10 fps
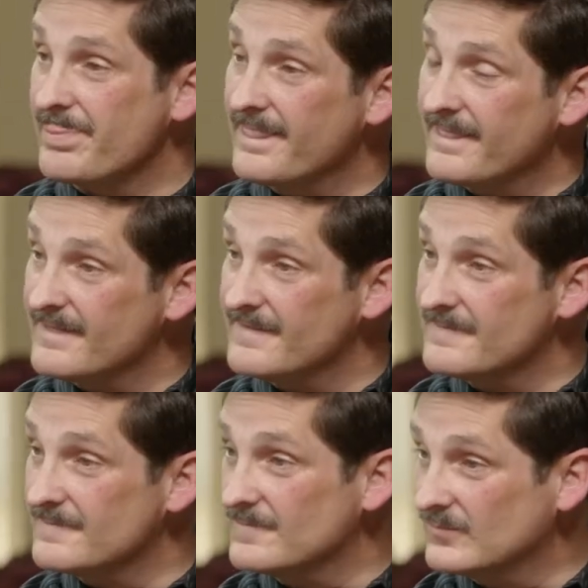changes the
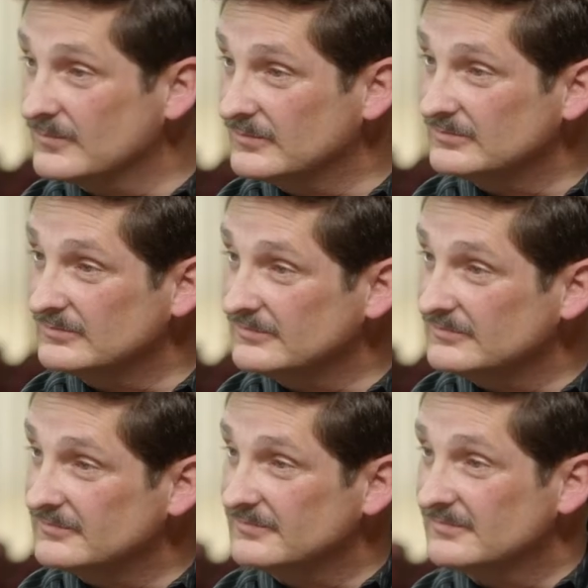landscape of my
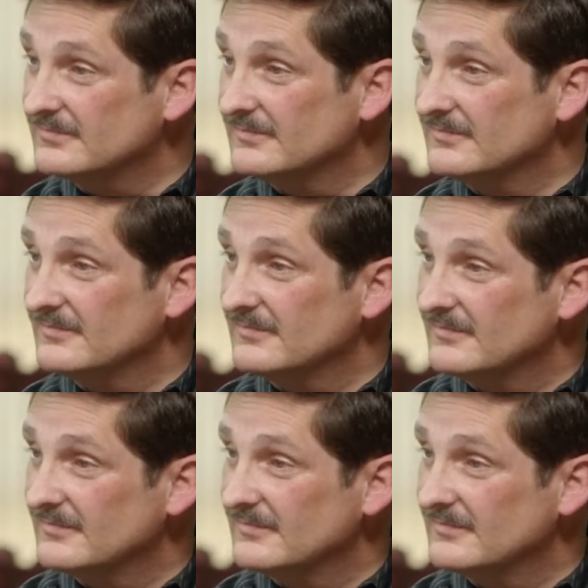experience.